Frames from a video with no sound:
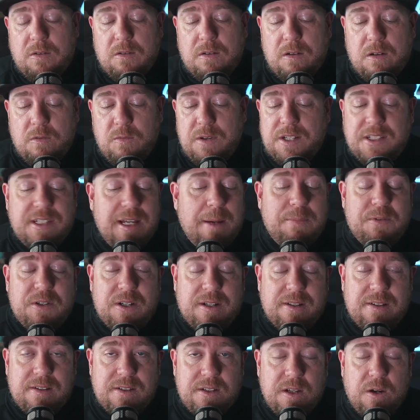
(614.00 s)
reception.
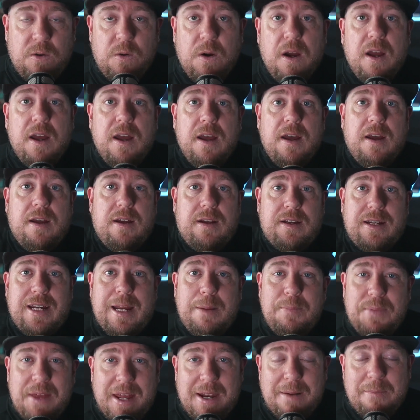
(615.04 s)
So keep
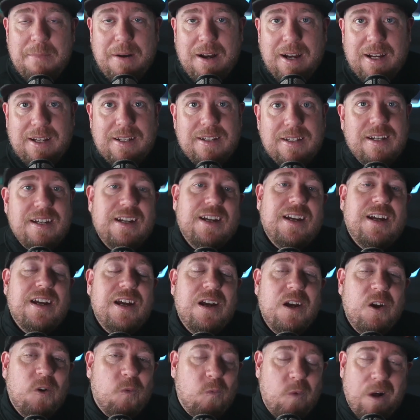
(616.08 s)
that in mind
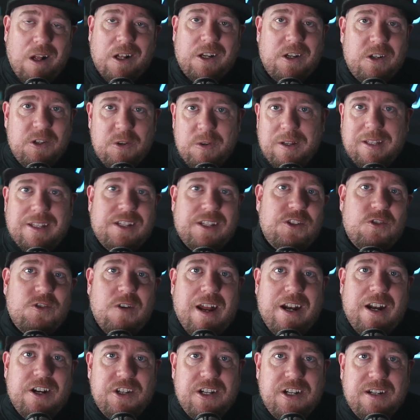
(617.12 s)
while you're doing this
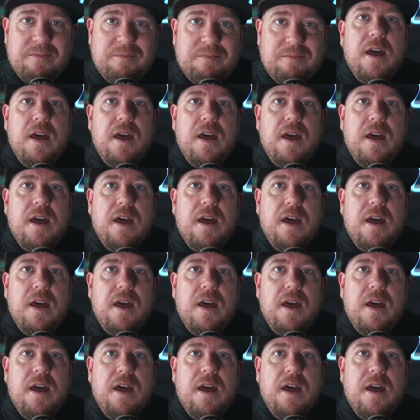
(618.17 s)
strategy.